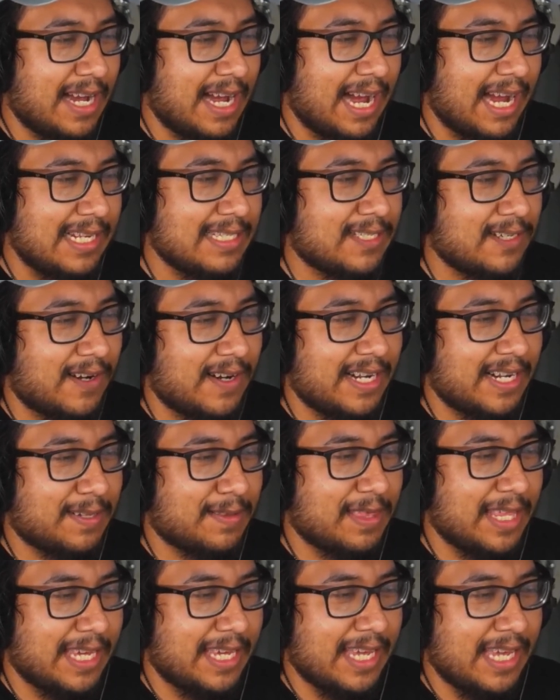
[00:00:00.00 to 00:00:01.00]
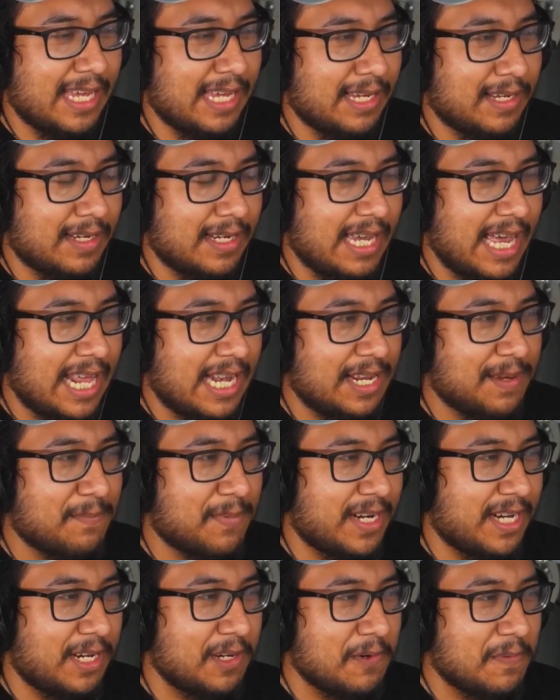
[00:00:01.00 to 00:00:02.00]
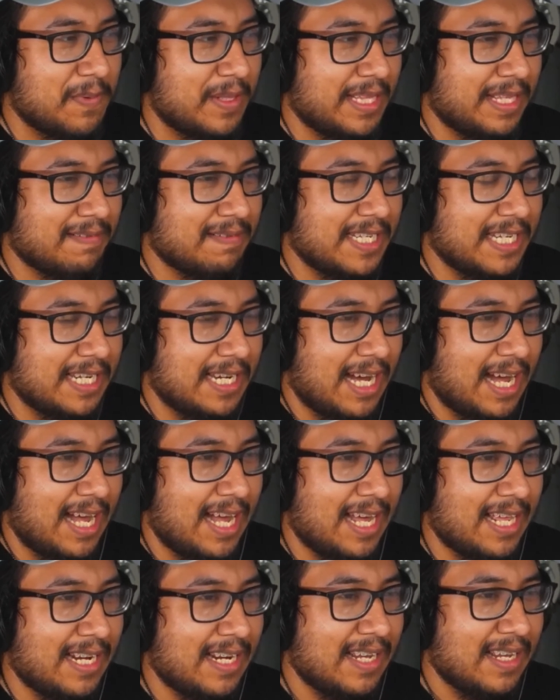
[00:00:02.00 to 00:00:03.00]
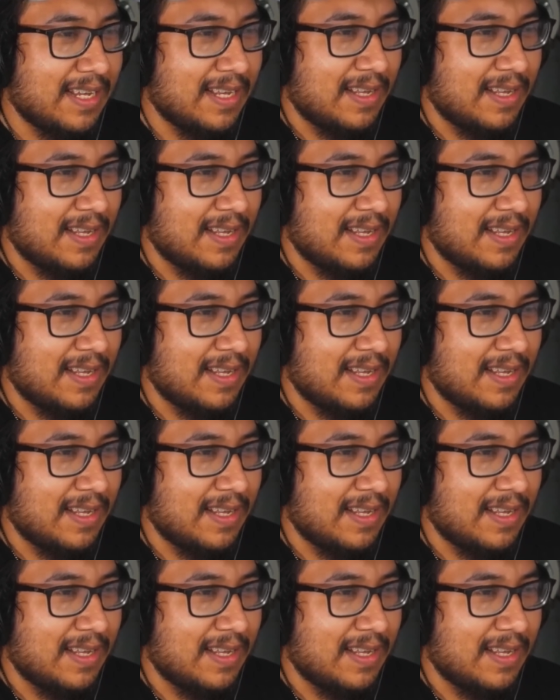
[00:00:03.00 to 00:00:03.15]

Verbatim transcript: I started thinking anybody who believes in God,